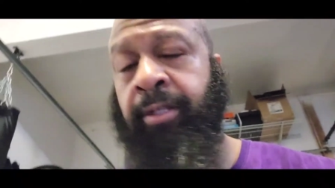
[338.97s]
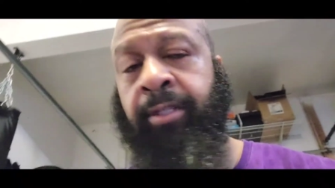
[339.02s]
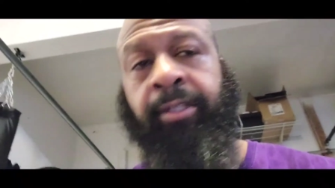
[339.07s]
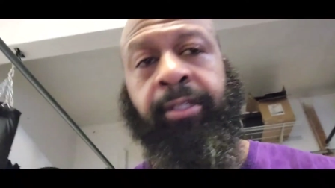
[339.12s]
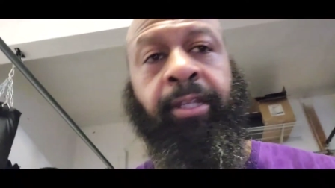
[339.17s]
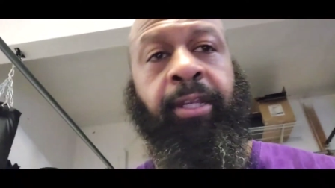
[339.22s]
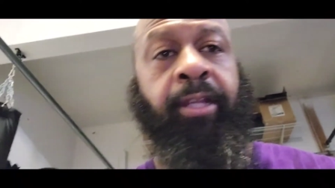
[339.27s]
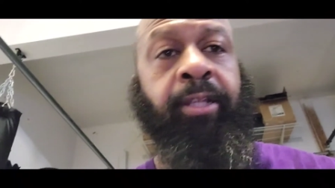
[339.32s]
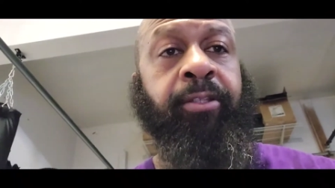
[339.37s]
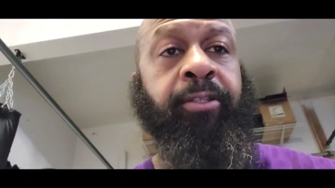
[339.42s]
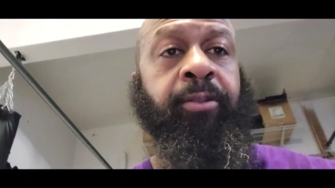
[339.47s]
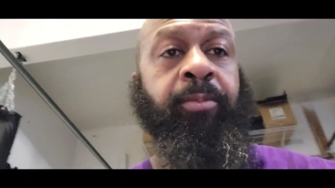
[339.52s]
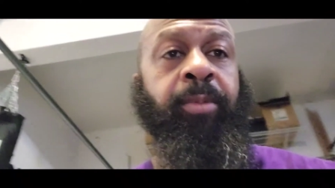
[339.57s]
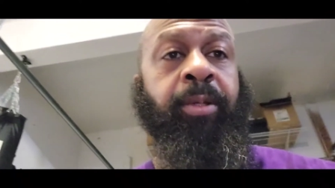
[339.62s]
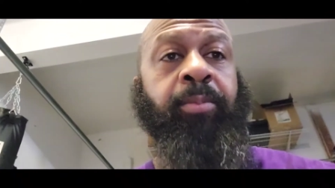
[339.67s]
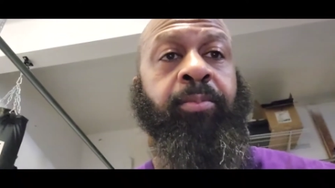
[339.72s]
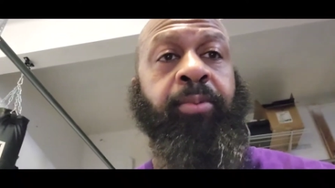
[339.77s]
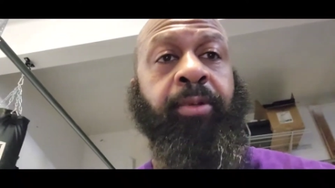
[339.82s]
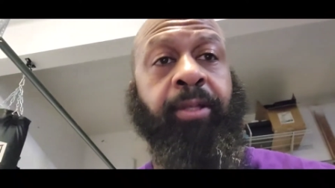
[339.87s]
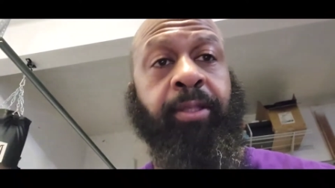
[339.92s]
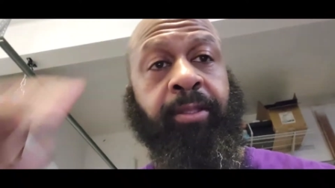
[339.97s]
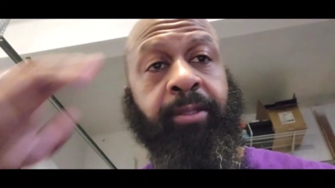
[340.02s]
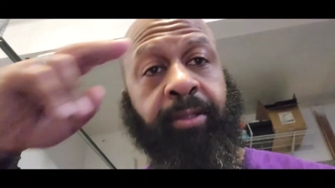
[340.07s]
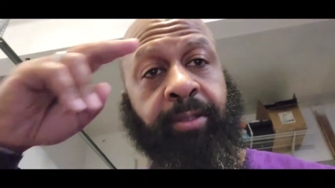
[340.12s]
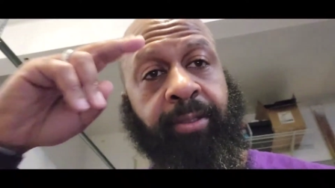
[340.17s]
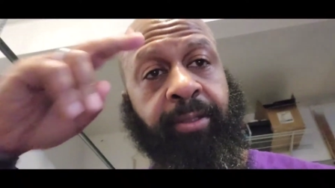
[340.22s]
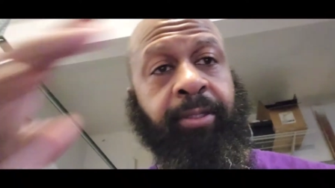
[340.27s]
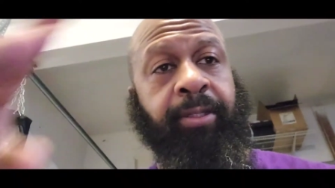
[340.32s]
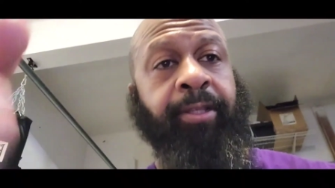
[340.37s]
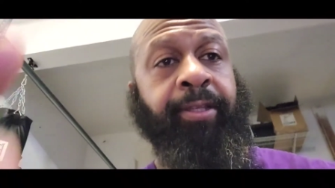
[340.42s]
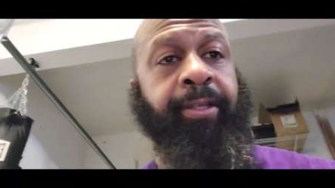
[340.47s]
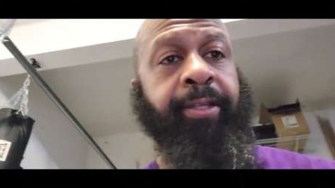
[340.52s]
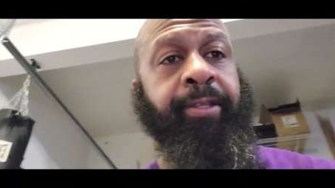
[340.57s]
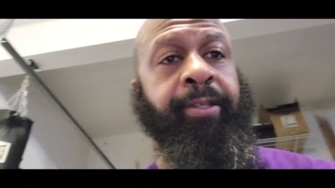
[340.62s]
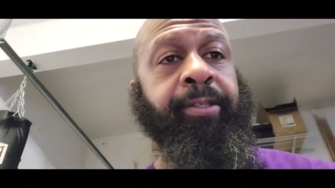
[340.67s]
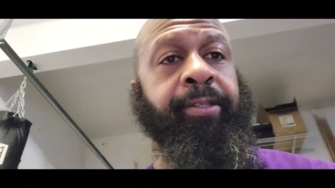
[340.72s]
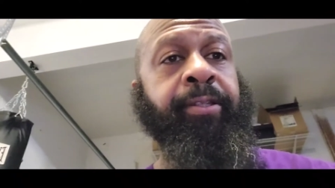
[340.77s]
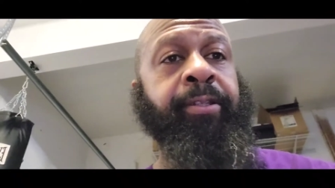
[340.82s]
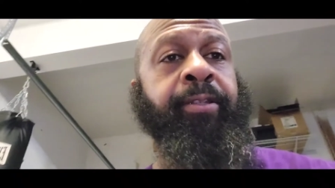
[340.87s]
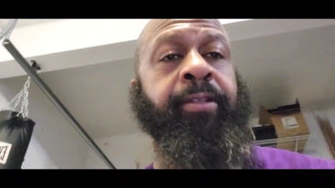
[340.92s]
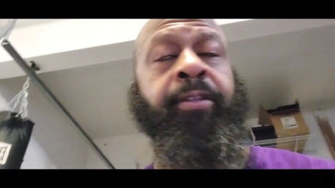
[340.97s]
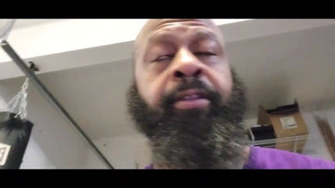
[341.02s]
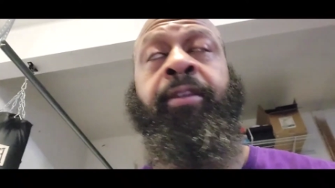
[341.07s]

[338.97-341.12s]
Shout out to my brother Diz